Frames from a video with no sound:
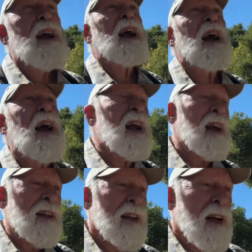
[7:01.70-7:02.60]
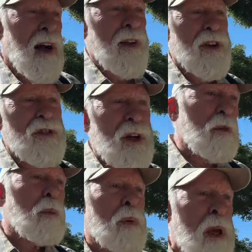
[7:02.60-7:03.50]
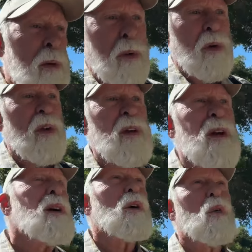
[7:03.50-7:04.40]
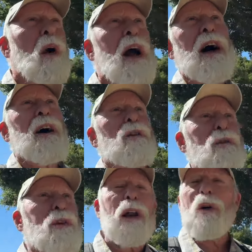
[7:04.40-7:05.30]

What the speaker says: and there's several people around, fellow